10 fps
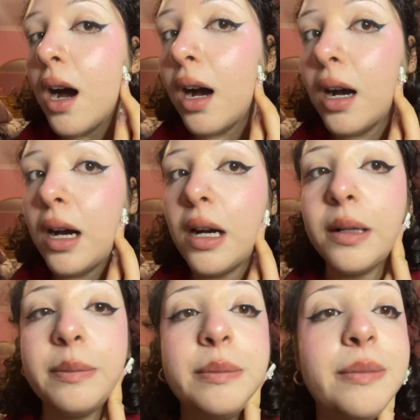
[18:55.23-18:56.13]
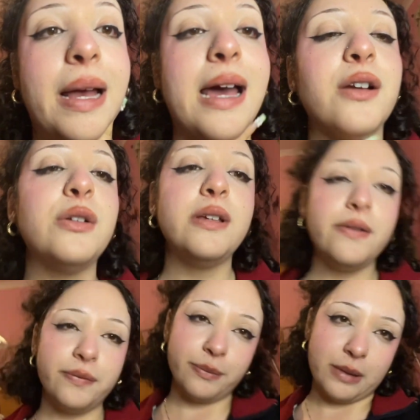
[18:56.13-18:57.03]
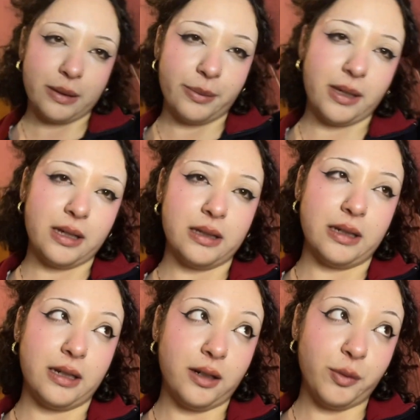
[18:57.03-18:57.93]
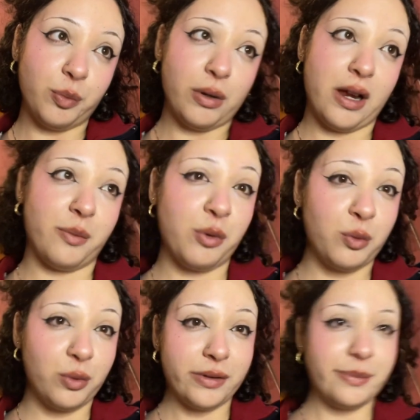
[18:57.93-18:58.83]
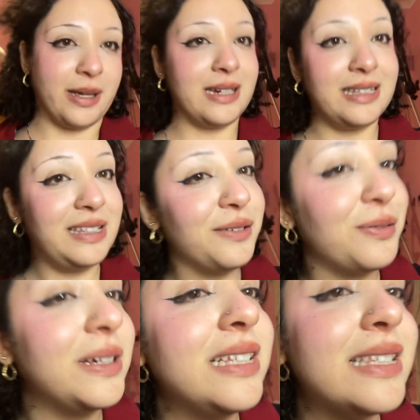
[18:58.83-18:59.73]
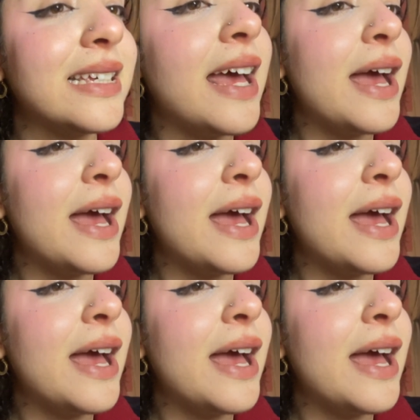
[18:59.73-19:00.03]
Um, I don't know if maybe like primer would have made a difference,